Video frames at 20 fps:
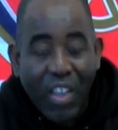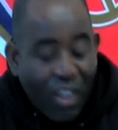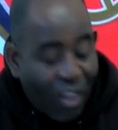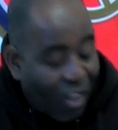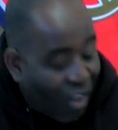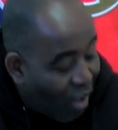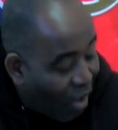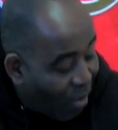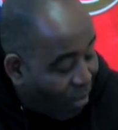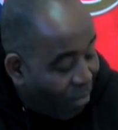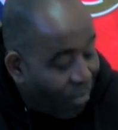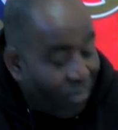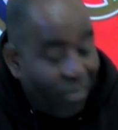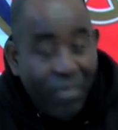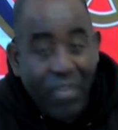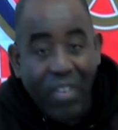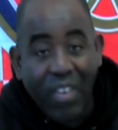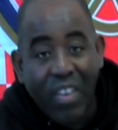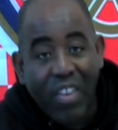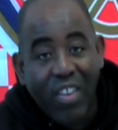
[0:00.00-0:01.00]
Um,
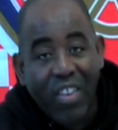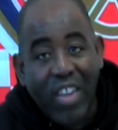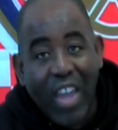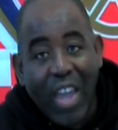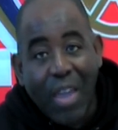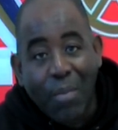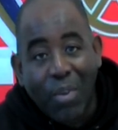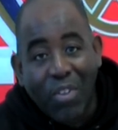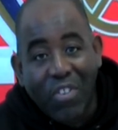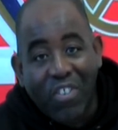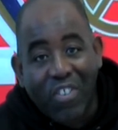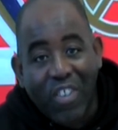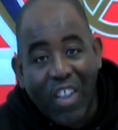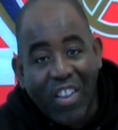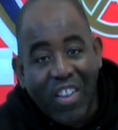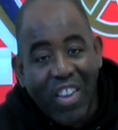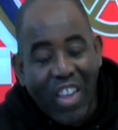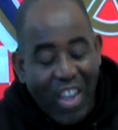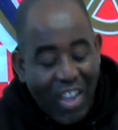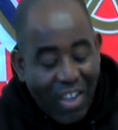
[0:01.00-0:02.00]
game on
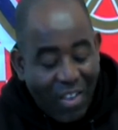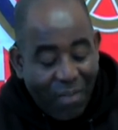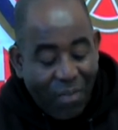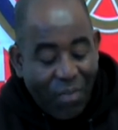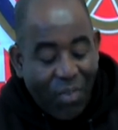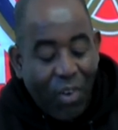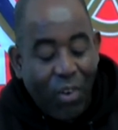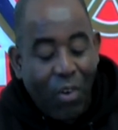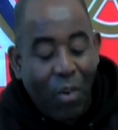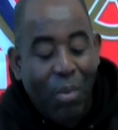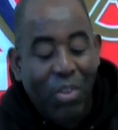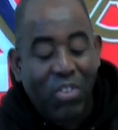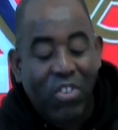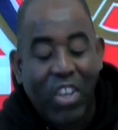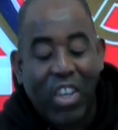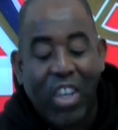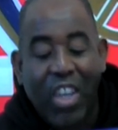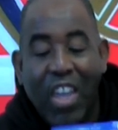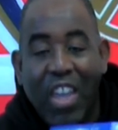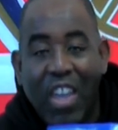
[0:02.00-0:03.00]
Sunday. I've got my
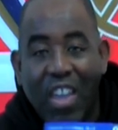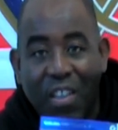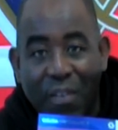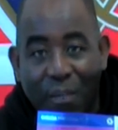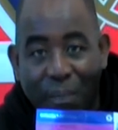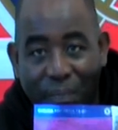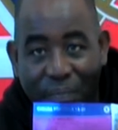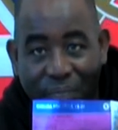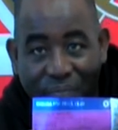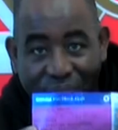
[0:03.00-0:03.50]
ticket here.